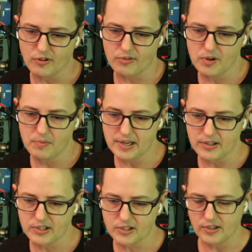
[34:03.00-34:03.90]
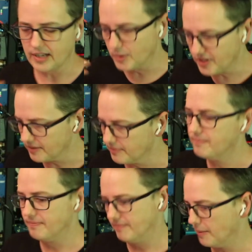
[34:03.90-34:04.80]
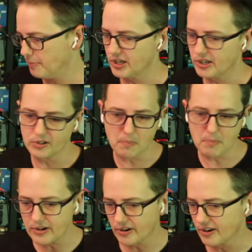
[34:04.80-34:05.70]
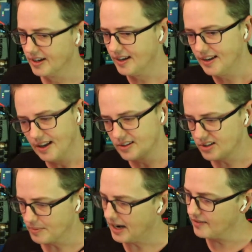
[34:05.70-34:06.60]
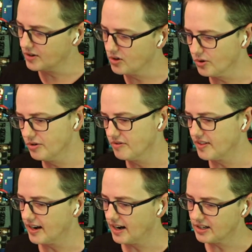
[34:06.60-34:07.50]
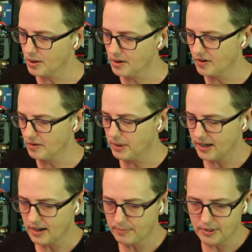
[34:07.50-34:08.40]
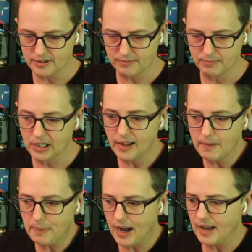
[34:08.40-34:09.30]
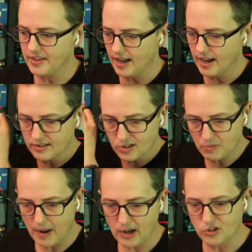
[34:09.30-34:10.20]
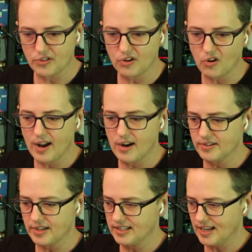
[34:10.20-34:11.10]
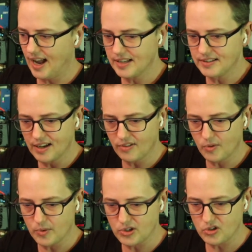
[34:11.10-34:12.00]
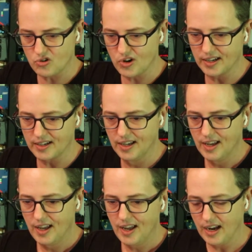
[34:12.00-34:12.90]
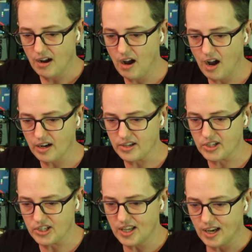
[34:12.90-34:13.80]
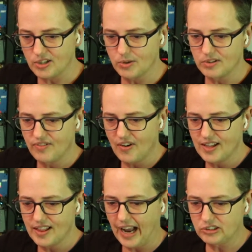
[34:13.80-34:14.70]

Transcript: 3 minutes, like with a particular meter and some kind of a groove. And then I'd go over and pick up a clay pot that I'd smashed on the ground and tied together with string and hung on a stick. So it's very like